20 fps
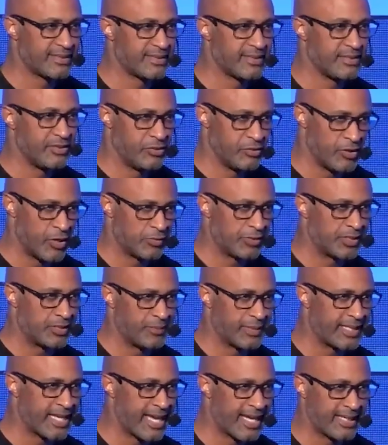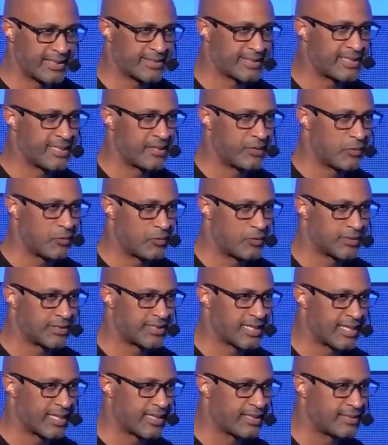you go to the mechanic to get an oil
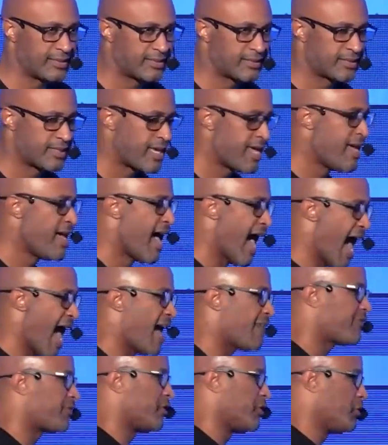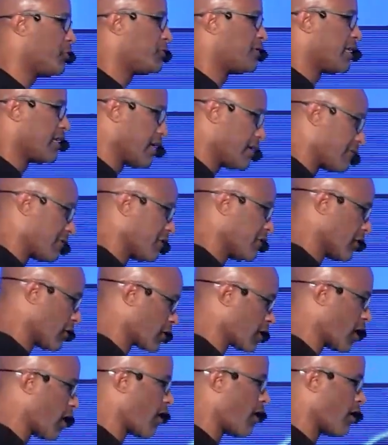change. After you deliver your
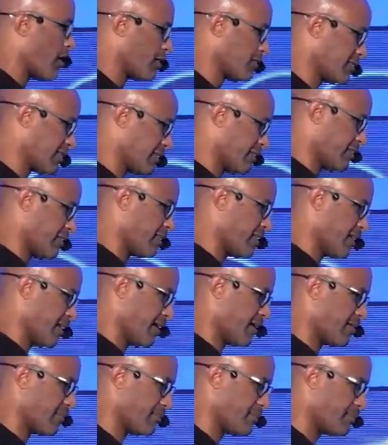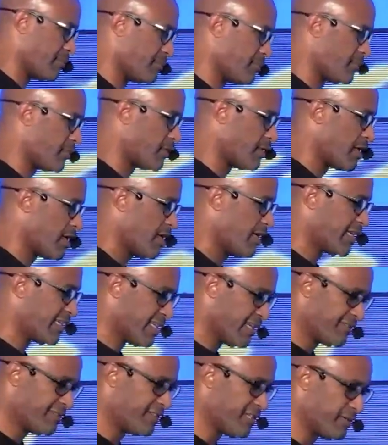car to them,
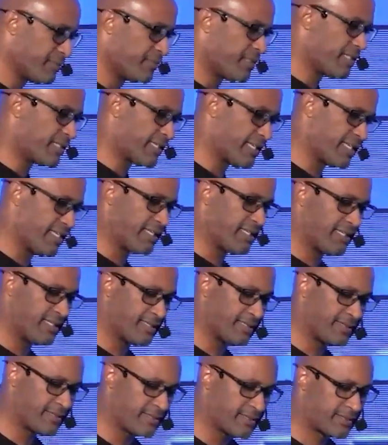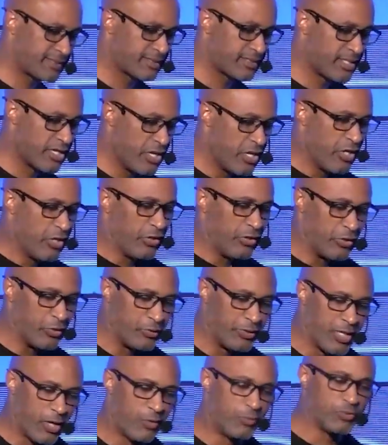give them the keys, you
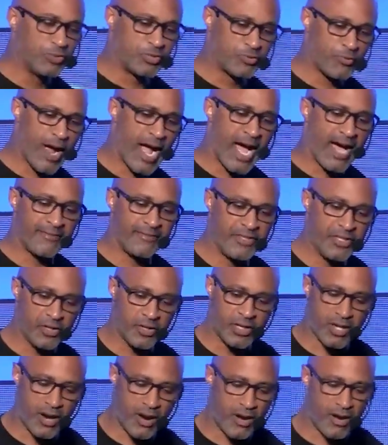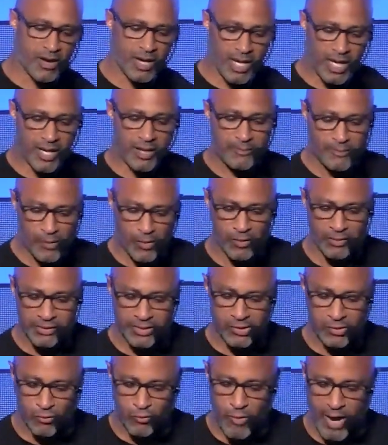don't drive your car up on
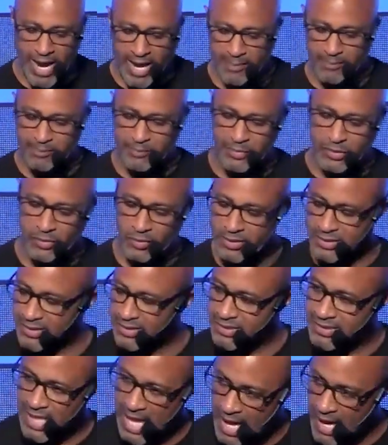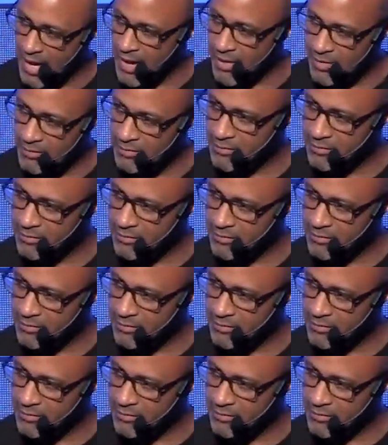the ramp yourself.